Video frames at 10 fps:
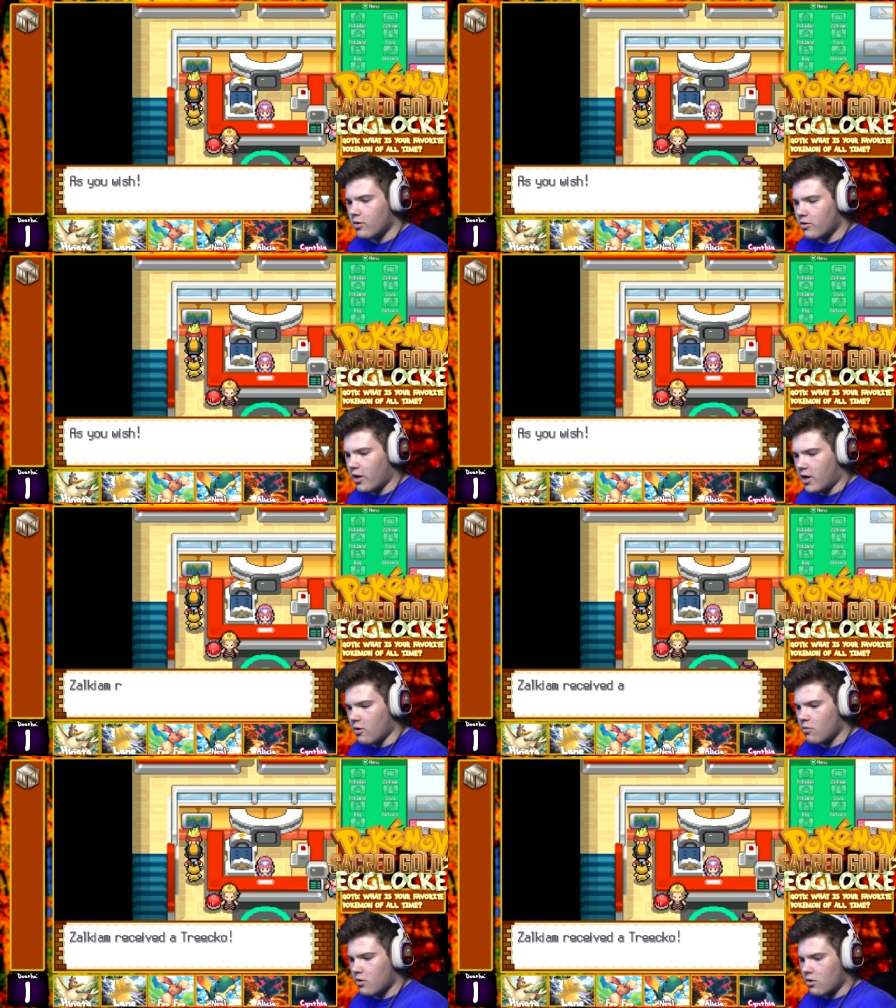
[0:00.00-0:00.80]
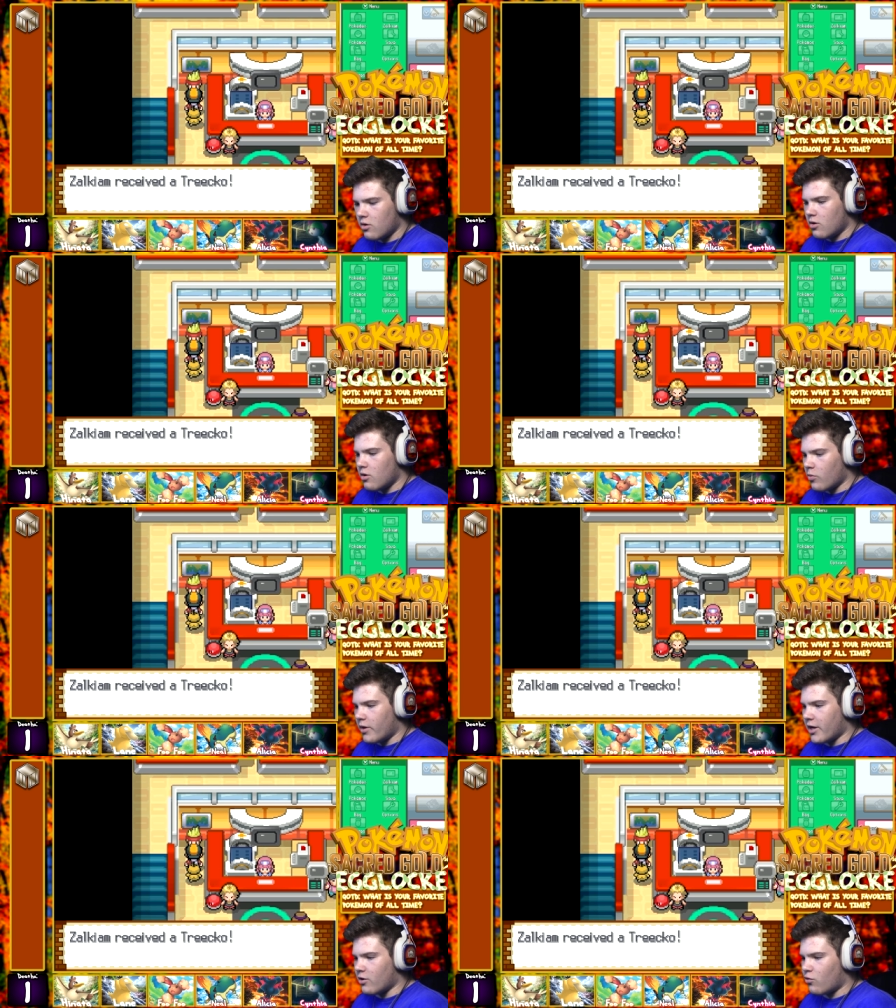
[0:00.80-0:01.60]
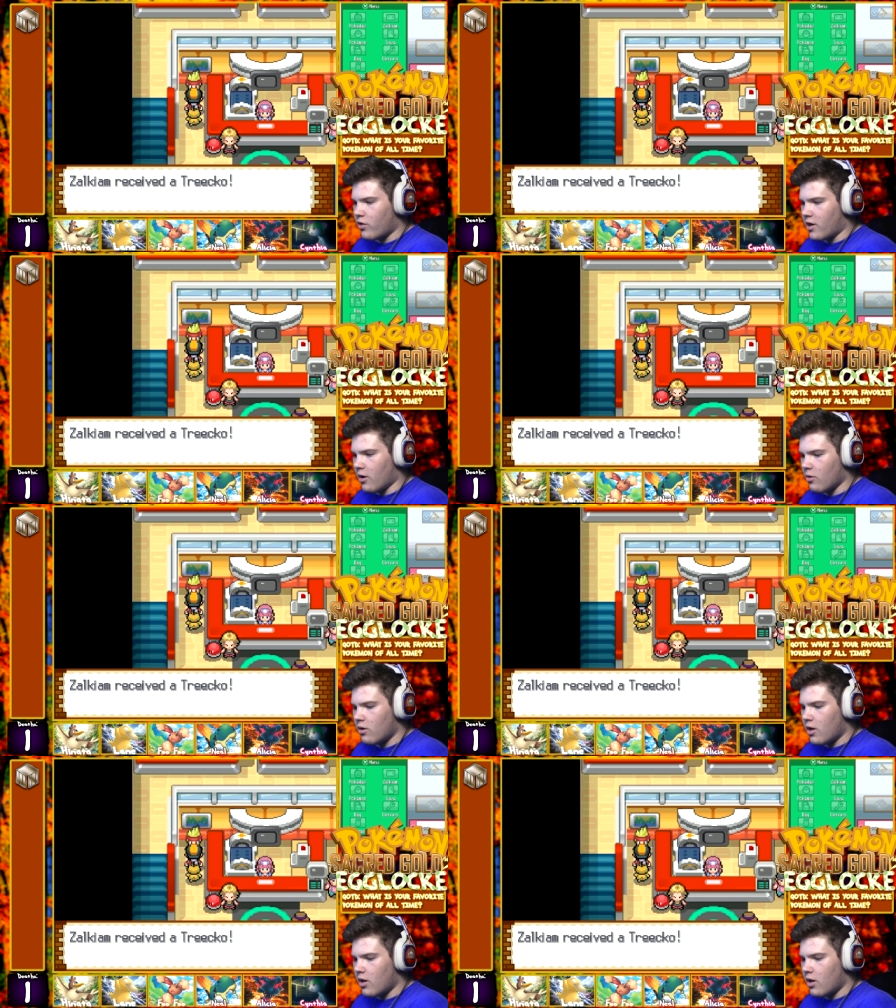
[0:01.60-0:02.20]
Thank you we got a Treecko.